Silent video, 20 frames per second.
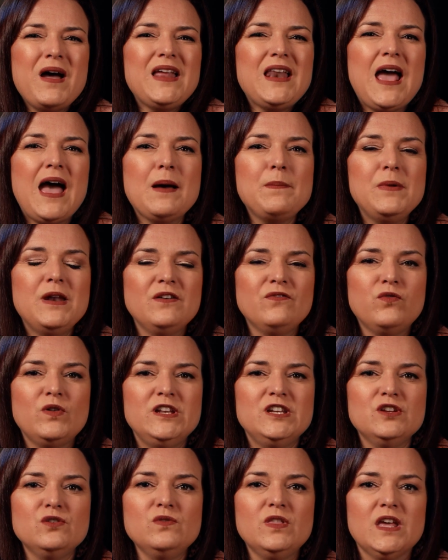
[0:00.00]
might happen if we
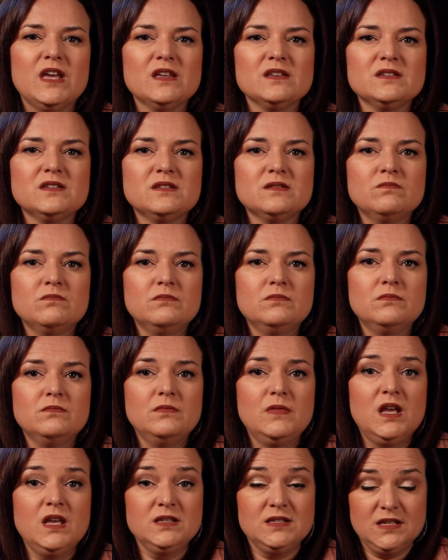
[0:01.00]
do this?
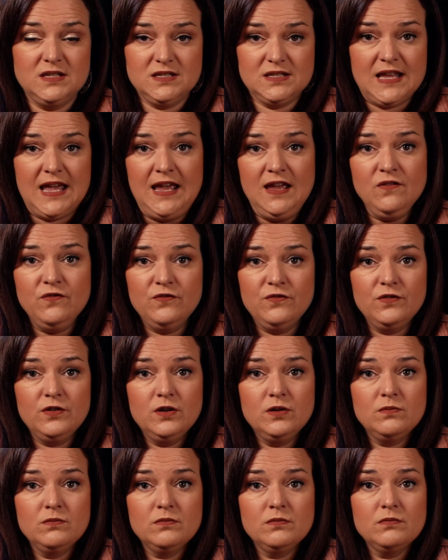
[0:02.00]
Is it safe?
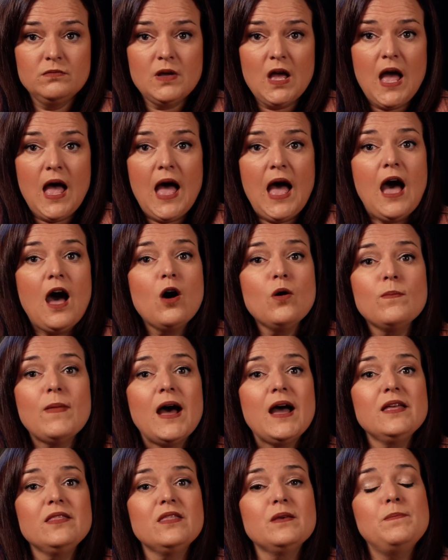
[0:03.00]
How
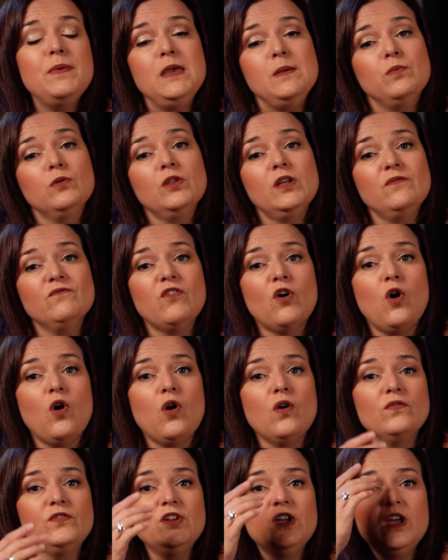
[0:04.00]
might the people
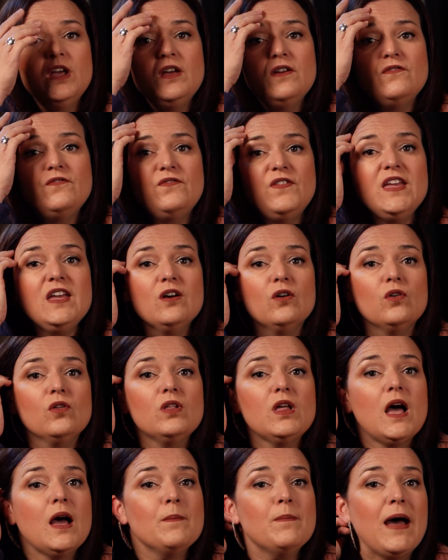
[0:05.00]
involved
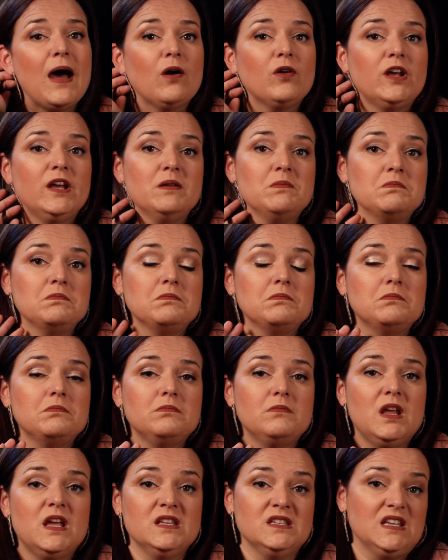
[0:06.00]
feel about it?
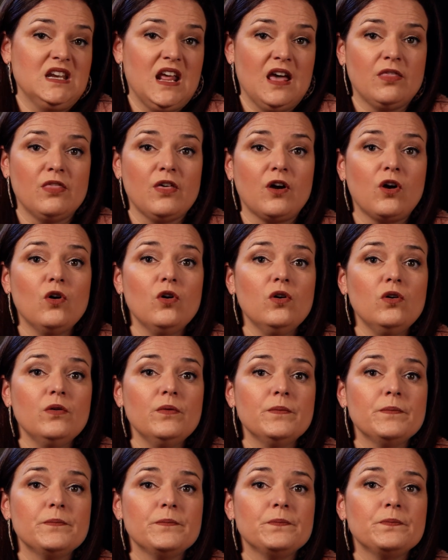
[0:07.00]
Is it ethical?
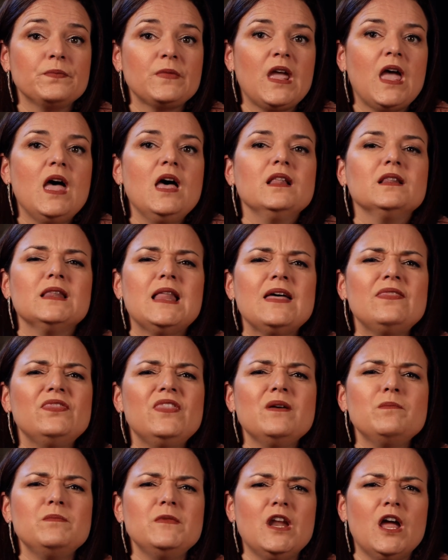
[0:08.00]
Let
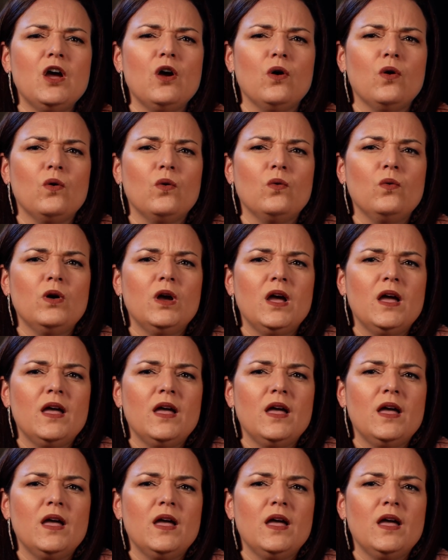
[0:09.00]
them know